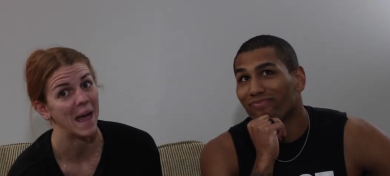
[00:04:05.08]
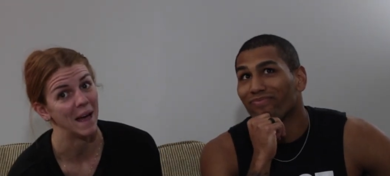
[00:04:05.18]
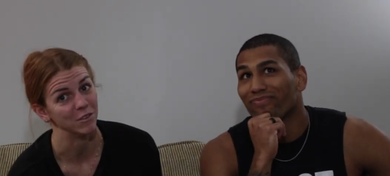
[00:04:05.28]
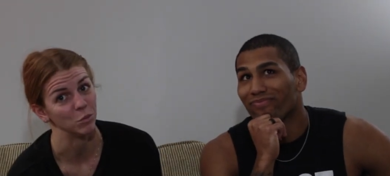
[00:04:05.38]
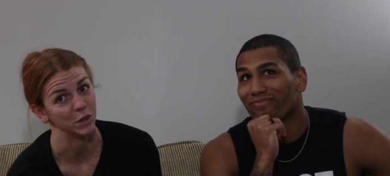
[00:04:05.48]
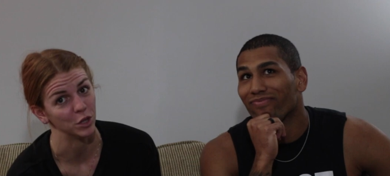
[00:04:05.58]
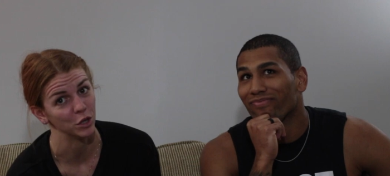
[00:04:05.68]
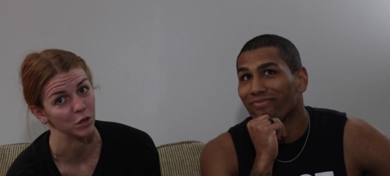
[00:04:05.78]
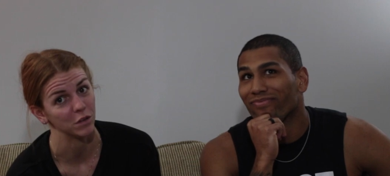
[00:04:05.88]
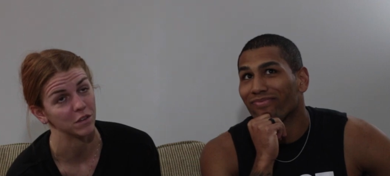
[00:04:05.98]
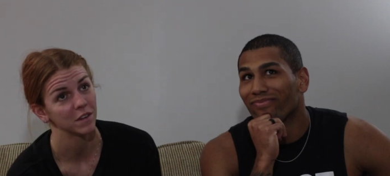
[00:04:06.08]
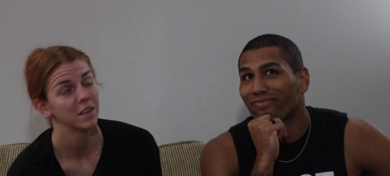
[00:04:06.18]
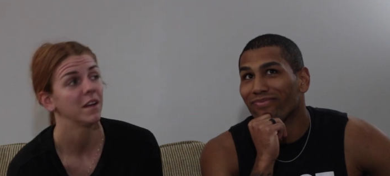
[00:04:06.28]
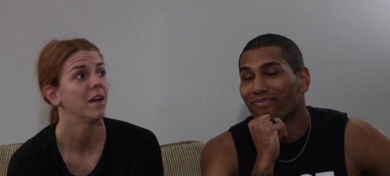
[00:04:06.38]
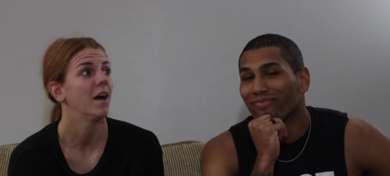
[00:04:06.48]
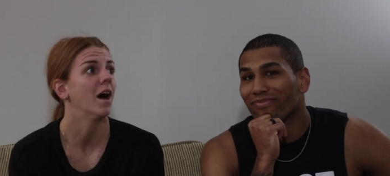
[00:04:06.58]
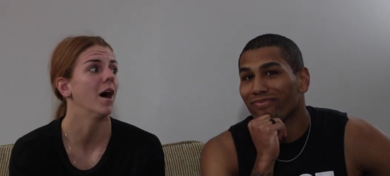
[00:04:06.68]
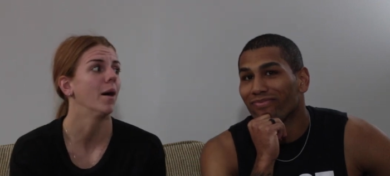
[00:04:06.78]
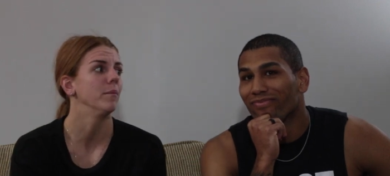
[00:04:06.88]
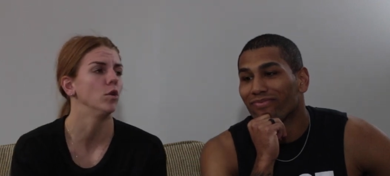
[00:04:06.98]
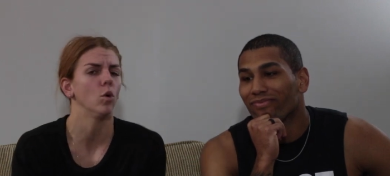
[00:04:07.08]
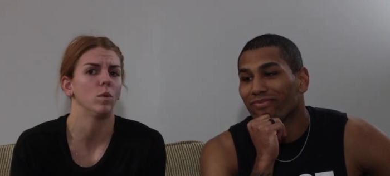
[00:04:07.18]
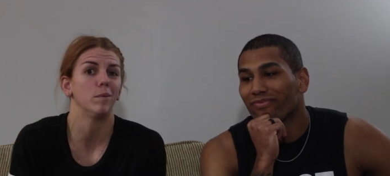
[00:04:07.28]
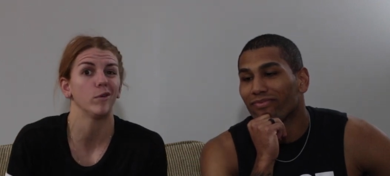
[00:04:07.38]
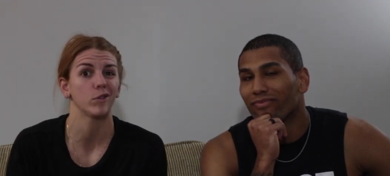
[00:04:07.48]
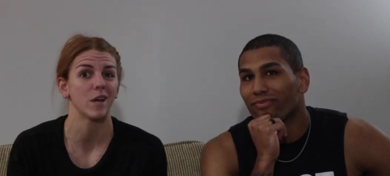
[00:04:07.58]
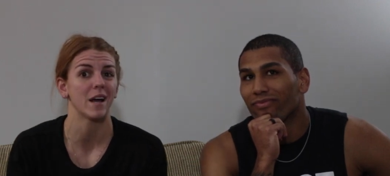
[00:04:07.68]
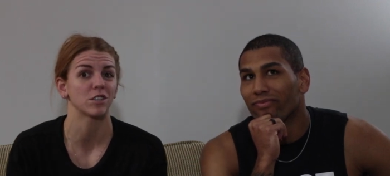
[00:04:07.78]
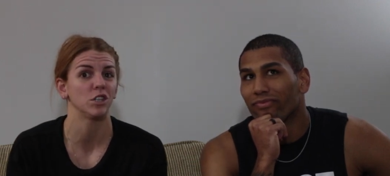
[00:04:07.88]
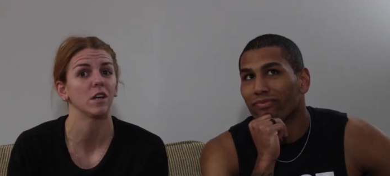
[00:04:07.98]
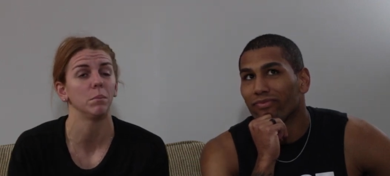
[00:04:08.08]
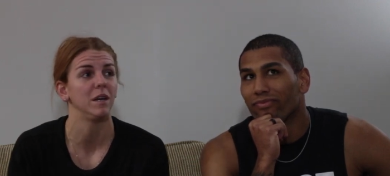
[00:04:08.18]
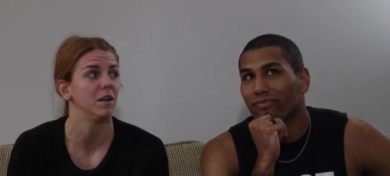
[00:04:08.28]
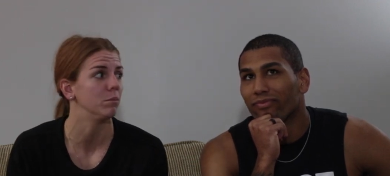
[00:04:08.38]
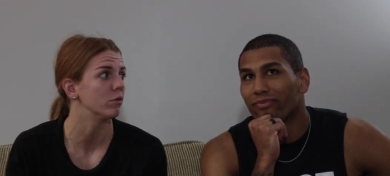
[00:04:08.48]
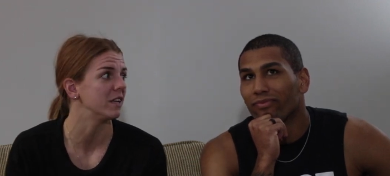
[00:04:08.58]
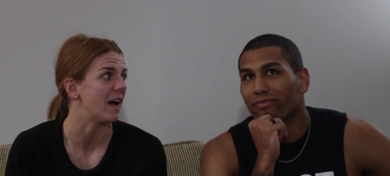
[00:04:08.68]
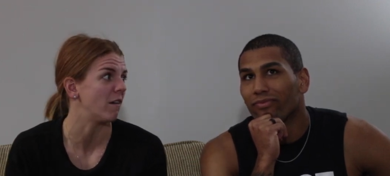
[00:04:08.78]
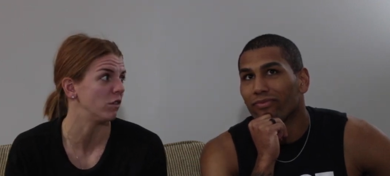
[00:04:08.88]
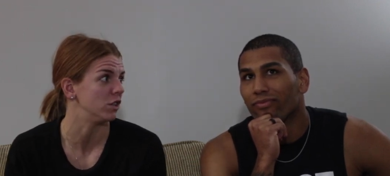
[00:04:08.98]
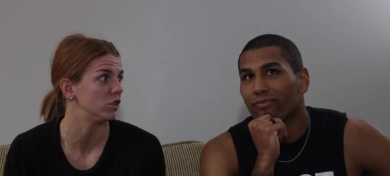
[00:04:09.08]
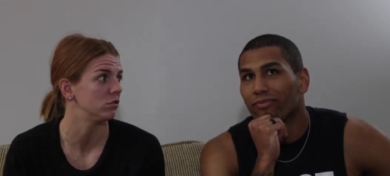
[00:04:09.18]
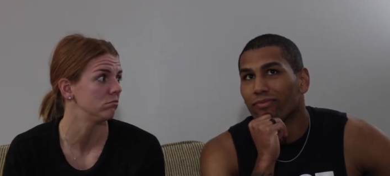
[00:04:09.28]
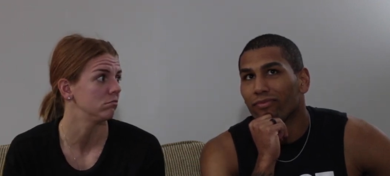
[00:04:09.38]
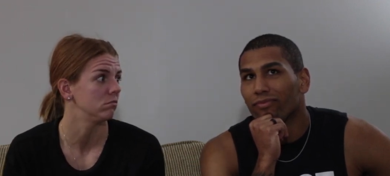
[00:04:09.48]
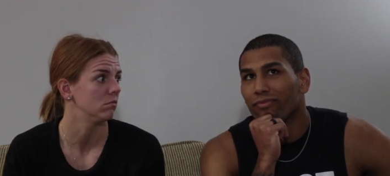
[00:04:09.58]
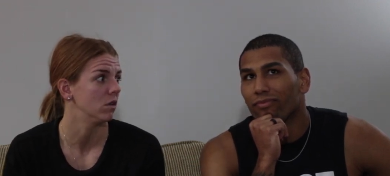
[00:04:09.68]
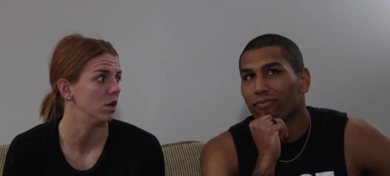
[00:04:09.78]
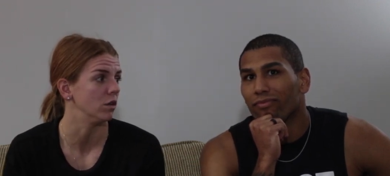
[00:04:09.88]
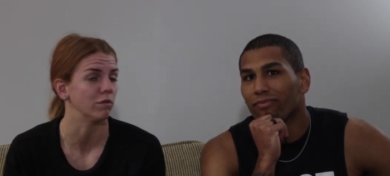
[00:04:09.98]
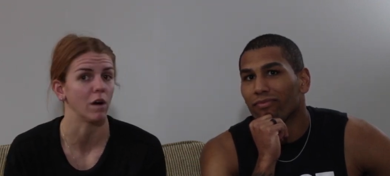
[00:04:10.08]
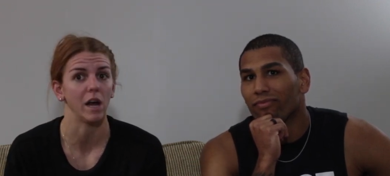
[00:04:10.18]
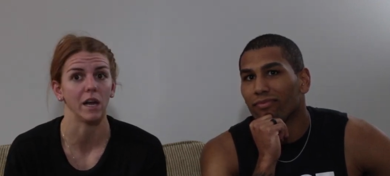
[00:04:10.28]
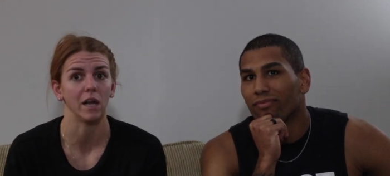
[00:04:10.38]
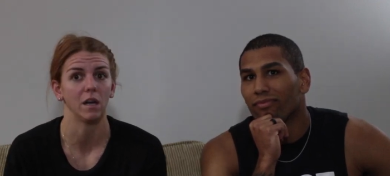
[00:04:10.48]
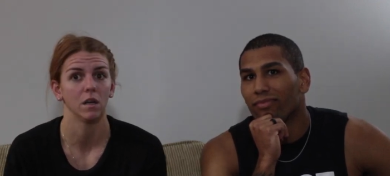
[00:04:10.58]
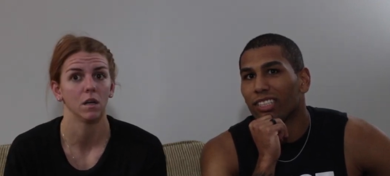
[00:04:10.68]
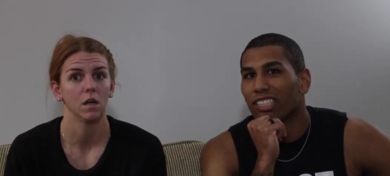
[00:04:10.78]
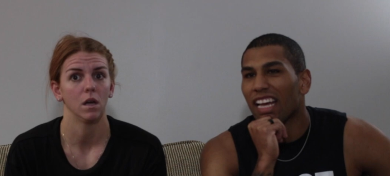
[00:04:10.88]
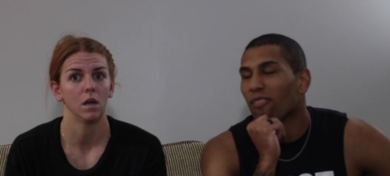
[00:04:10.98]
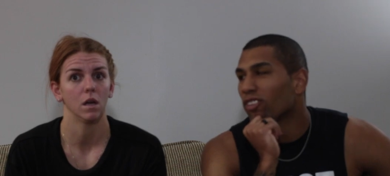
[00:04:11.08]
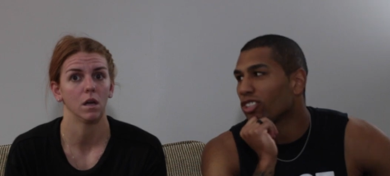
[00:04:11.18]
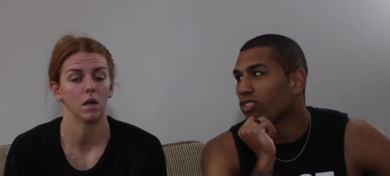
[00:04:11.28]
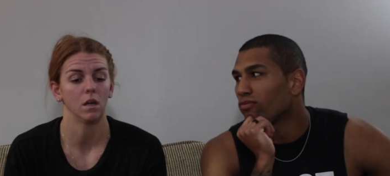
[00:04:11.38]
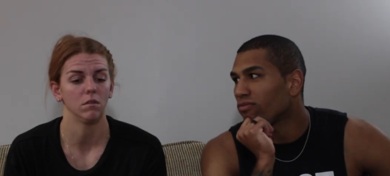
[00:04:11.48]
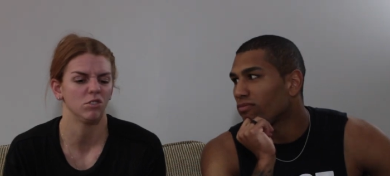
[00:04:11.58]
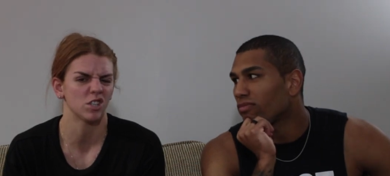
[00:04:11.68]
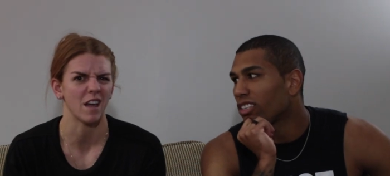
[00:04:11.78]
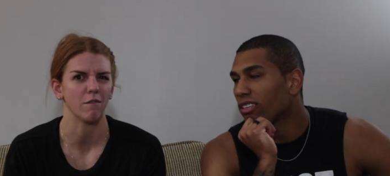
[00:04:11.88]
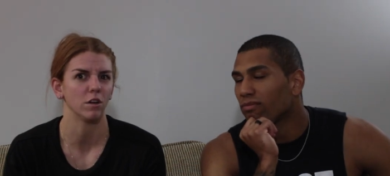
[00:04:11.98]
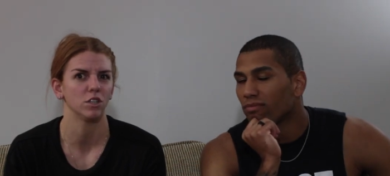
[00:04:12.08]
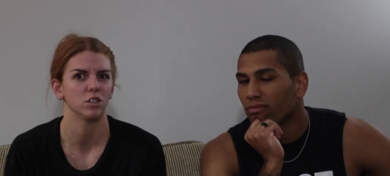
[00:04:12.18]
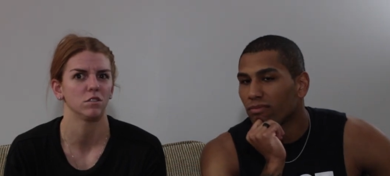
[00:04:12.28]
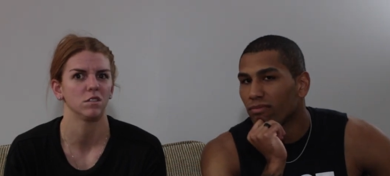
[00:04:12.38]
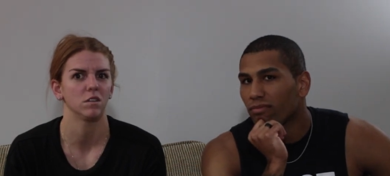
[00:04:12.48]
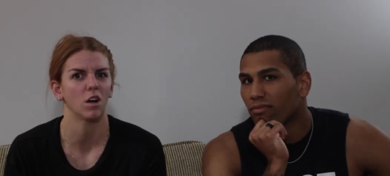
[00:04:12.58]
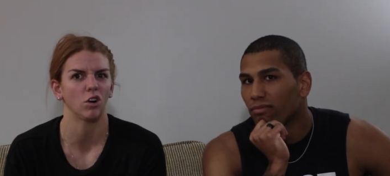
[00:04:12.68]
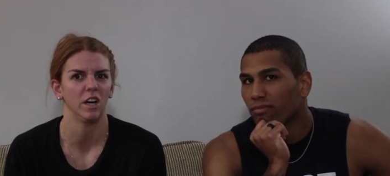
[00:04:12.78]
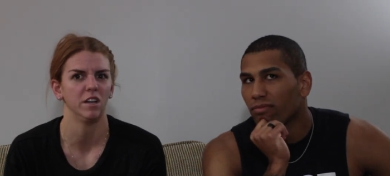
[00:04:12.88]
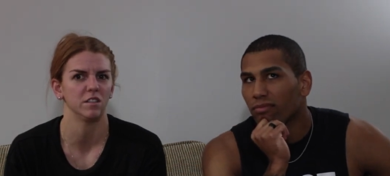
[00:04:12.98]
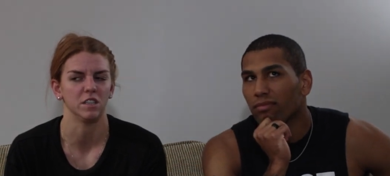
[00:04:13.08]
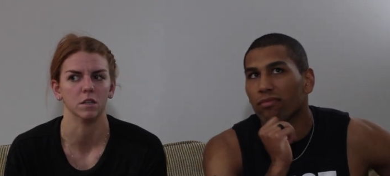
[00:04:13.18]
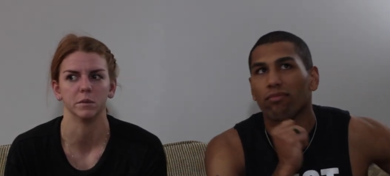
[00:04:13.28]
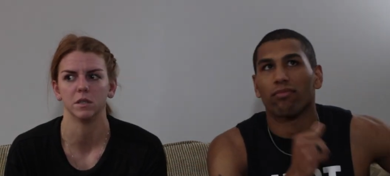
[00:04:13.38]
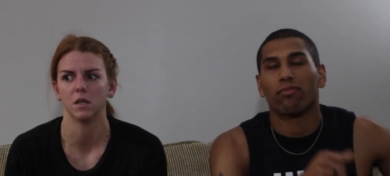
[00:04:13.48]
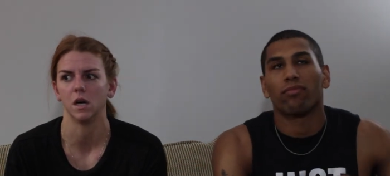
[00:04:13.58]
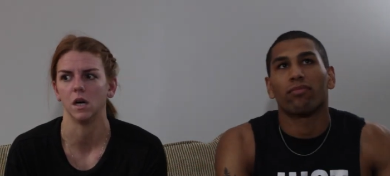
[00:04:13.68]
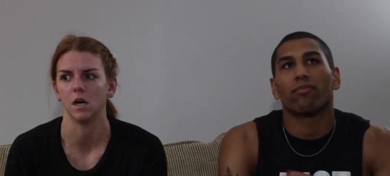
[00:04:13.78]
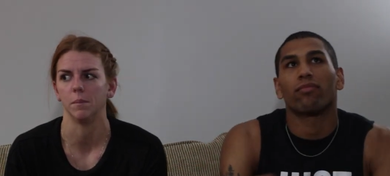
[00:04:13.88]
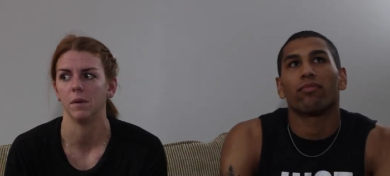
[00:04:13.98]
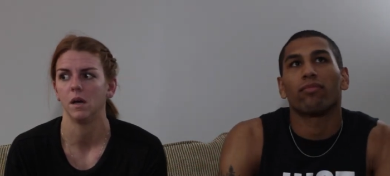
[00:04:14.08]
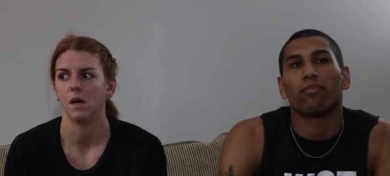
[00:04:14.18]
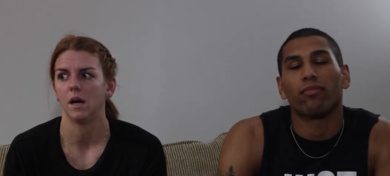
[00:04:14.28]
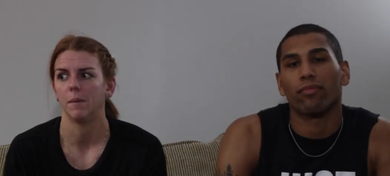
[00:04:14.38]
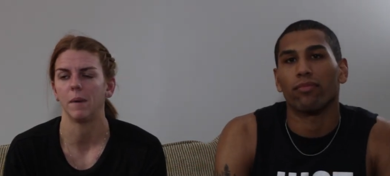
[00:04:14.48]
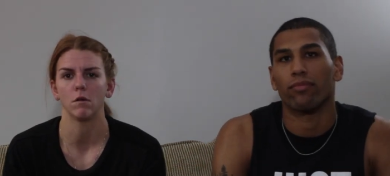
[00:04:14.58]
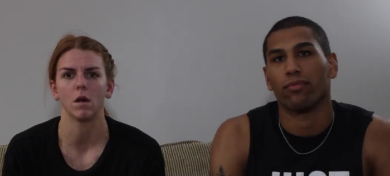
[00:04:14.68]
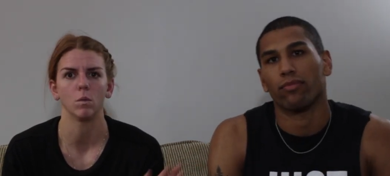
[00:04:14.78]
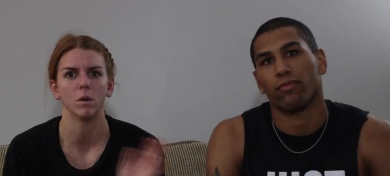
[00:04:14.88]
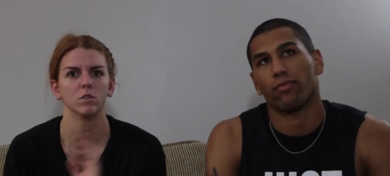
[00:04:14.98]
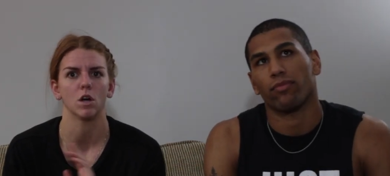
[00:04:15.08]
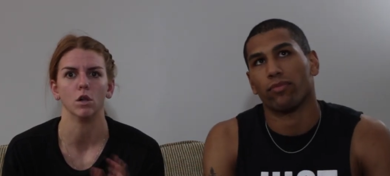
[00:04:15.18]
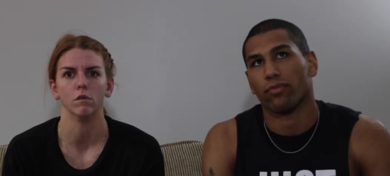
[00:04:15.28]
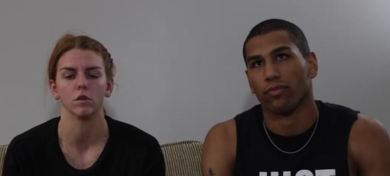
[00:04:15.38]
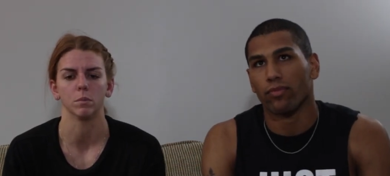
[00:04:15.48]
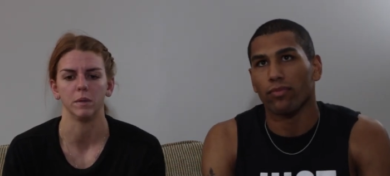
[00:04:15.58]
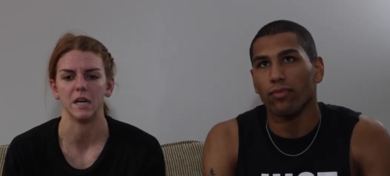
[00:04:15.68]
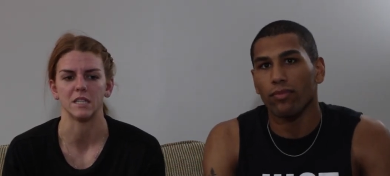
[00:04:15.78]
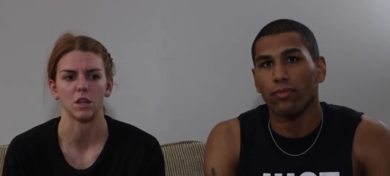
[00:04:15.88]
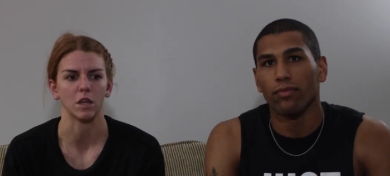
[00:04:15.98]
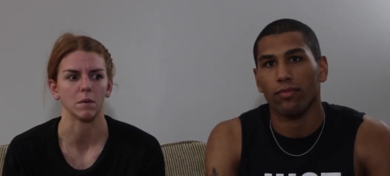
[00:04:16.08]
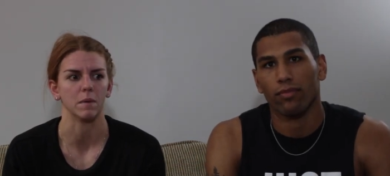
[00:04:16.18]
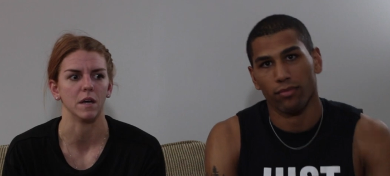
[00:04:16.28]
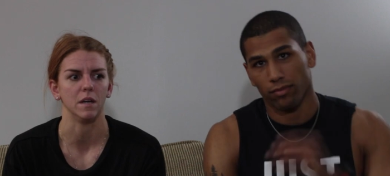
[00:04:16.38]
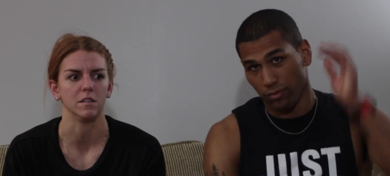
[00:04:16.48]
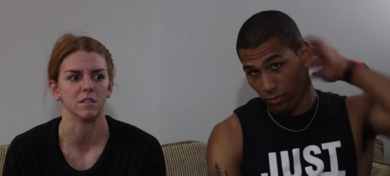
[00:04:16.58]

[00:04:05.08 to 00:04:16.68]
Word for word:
Speaker 1: as we learned. Um, no, we both actually competed pretty average on the Friday.
Speaker 2: Just average.
Speaker 1: Just average. Not great, not terrible. Um, my runway was all over the place. I think my